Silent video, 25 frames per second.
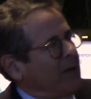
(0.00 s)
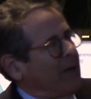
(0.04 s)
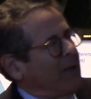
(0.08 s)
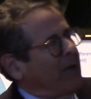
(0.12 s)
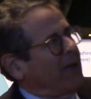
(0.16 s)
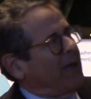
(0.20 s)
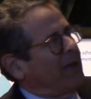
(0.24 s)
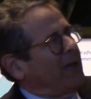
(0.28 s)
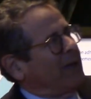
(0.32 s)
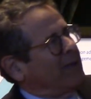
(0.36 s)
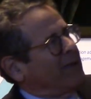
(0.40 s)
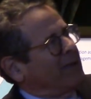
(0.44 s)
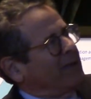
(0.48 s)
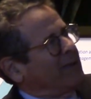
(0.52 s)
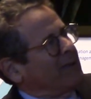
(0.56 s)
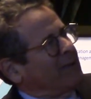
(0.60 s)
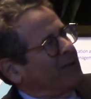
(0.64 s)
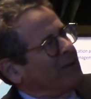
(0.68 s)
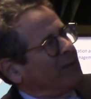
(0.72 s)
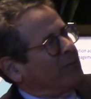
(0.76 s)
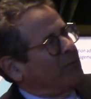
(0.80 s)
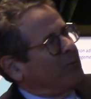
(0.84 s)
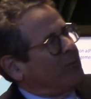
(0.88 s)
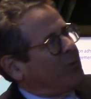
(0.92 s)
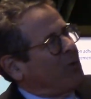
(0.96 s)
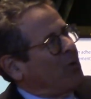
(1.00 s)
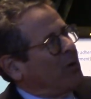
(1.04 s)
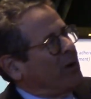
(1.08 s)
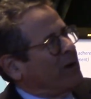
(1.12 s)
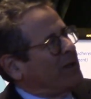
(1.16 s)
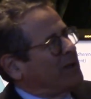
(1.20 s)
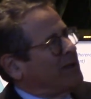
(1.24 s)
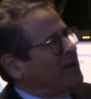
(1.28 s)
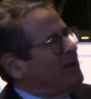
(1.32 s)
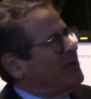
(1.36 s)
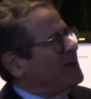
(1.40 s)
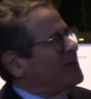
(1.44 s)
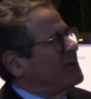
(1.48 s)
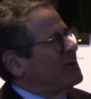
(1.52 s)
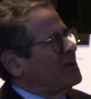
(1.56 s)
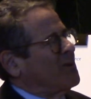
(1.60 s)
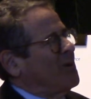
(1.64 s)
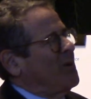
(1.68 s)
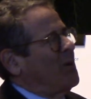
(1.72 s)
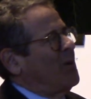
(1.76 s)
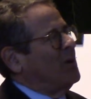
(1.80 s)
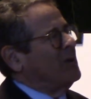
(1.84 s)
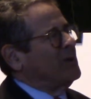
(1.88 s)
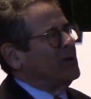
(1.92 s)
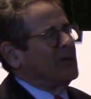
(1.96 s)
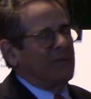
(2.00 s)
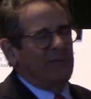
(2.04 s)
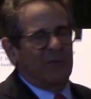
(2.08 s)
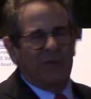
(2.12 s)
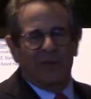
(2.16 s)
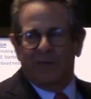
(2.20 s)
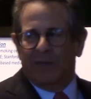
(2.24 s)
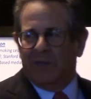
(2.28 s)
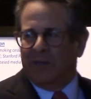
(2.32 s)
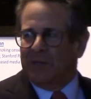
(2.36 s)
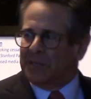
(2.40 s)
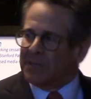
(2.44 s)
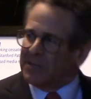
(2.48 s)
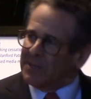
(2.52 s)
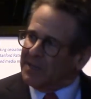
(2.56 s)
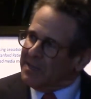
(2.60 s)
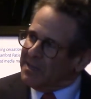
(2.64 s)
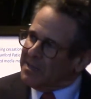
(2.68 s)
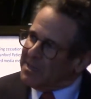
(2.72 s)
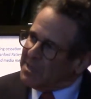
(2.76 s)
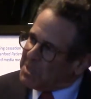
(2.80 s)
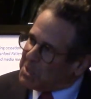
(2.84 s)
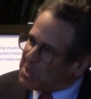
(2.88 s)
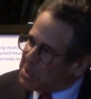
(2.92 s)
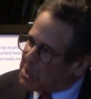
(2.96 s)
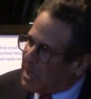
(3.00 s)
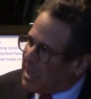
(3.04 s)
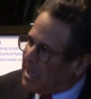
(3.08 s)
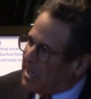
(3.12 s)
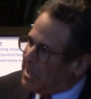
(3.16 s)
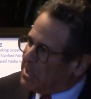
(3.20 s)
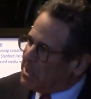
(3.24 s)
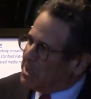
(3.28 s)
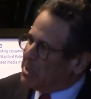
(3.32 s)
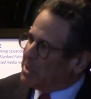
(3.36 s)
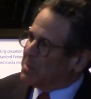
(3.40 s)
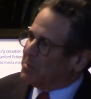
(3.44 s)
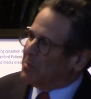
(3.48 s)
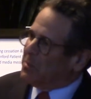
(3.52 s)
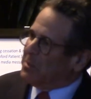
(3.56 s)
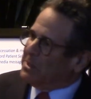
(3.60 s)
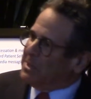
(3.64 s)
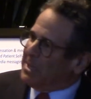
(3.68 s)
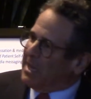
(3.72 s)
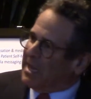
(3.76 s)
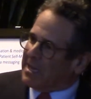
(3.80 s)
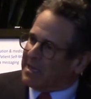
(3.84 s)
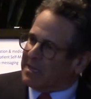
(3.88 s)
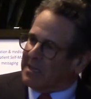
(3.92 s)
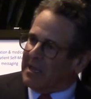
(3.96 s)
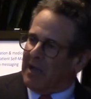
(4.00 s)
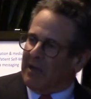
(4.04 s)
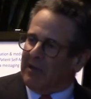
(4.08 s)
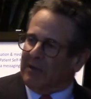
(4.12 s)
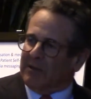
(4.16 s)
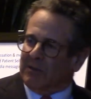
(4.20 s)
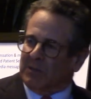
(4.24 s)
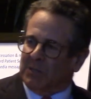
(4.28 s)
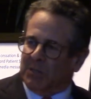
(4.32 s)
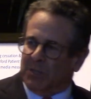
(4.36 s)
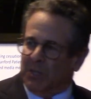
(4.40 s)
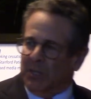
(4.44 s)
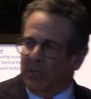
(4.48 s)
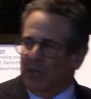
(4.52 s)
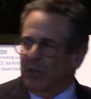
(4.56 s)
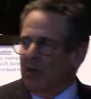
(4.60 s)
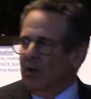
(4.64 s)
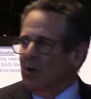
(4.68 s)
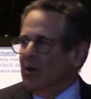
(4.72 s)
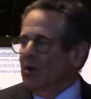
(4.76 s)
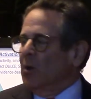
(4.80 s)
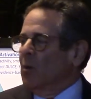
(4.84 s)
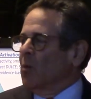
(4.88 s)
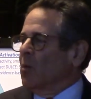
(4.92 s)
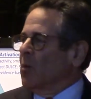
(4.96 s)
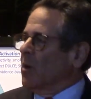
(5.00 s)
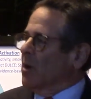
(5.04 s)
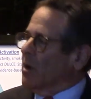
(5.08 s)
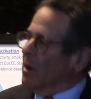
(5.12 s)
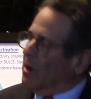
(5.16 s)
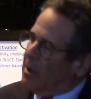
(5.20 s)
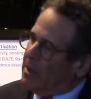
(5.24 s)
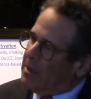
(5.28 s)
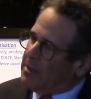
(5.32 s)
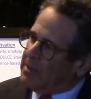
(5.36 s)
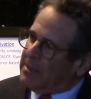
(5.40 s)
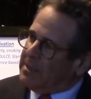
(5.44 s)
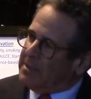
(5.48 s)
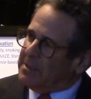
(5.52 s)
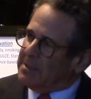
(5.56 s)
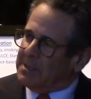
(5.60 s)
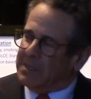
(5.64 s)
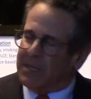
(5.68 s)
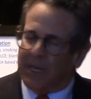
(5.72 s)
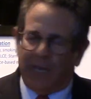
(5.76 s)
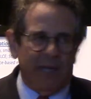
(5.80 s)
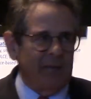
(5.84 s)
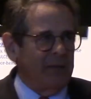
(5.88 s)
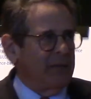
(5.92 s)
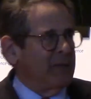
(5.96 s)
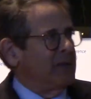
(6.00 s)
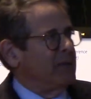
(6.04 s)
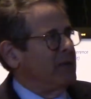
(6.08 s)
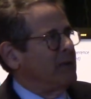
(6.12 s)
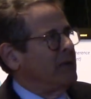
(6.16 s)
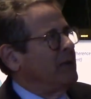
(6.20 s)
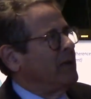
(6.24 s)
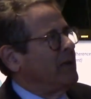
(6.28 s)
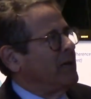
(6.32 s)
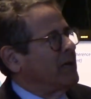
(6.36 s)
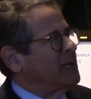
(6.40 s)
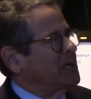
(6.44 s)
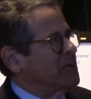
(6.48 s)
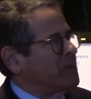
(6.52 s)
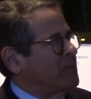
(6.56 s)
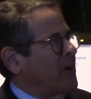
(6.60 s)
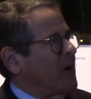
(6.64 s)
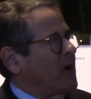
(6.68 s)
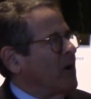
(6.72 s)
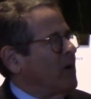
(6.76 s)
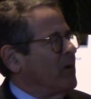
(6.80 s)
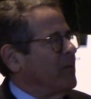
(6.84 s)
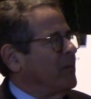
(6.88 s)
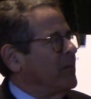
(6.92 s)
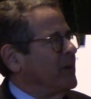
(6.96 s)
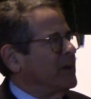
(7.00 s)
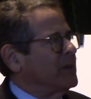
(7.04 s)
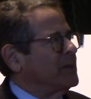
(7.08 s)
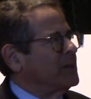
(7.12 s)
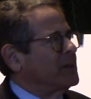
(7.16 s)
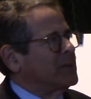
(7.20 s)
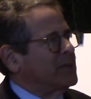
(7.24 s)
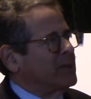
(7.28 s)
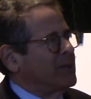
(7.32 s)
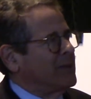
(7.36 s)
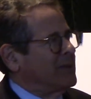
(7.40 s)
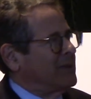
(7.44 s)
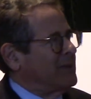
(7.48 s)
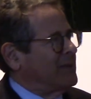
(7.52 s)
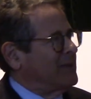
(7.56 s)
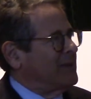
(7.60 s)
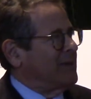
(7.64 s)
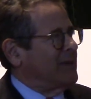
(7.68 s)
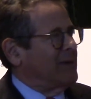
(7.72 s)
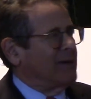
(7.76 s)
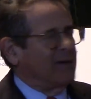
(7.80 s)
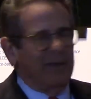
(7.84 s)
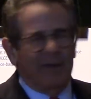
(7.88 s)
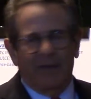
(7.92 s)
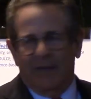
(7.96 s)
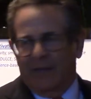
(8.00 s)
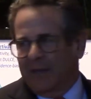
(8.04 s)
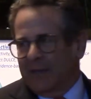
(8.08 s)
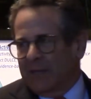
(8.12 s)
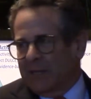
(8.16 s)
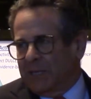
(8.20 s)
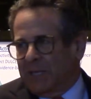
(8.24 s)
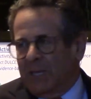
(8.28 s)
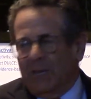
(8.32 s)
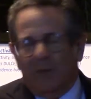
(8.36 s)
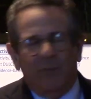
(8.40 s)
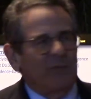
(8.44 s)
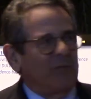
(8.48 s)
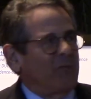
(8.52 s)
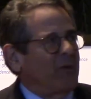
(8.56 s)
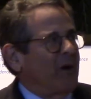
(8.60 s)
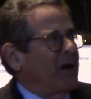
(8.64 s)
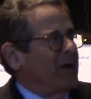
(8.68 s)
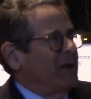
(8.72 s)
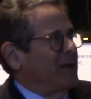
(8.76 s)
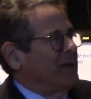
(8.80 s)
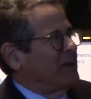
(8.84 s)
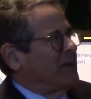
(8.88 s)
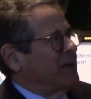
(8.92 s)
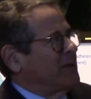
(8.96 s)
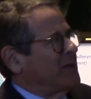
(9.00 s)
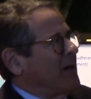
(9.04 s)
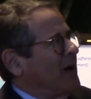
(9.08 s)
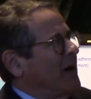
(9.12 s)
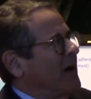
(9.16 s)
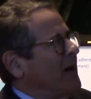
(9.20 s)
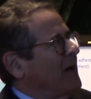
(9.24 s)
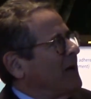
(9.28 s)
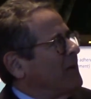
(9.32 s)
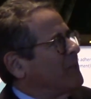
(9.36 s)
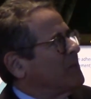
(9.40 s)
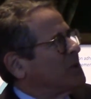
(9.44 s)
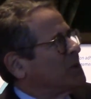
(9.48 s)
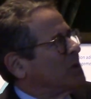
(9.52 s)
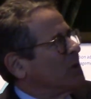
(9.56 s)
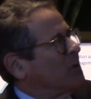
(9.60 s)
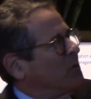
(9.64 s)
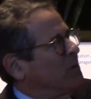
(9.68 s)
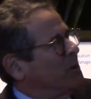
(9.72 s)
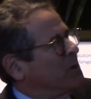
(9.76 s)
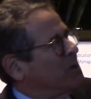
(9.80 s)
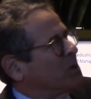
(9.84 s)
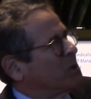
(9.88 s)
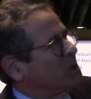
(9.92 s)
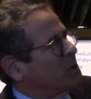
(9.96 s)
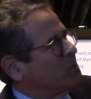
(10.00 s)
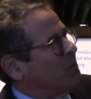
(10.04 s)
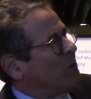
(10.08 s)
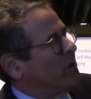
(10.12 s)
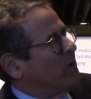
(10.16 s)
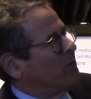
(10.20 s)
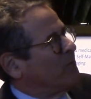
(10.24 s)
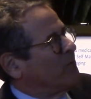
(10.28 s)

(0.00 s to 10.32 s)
And the point is, all of these changes with technology were unintended experiments that seemed fine at the time, so we just went